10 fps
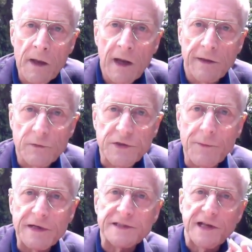And there were so
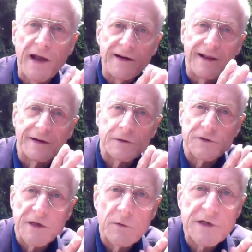many side
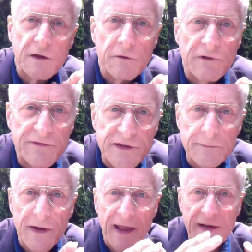anecdotes I wish I could have left in,
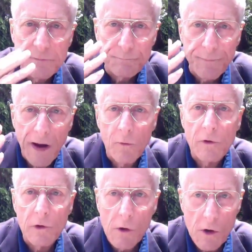but I had to
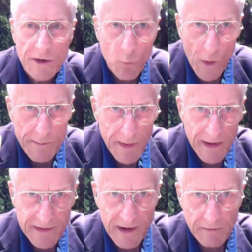power along in one
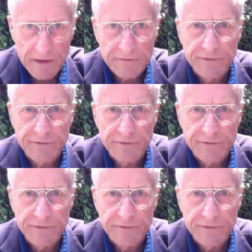main narrative.